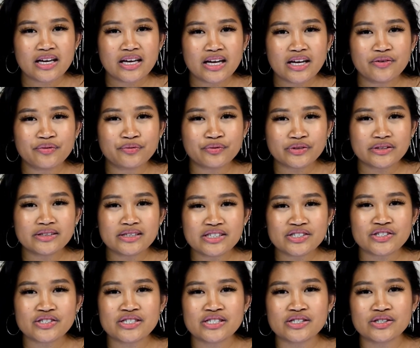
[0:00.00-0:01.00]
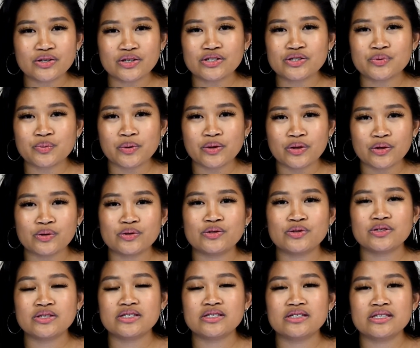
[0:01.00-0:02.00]
it really just starts with you
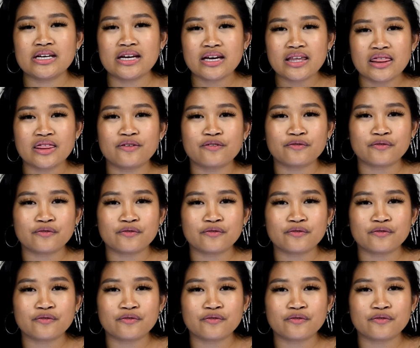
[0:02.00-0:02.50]
to take the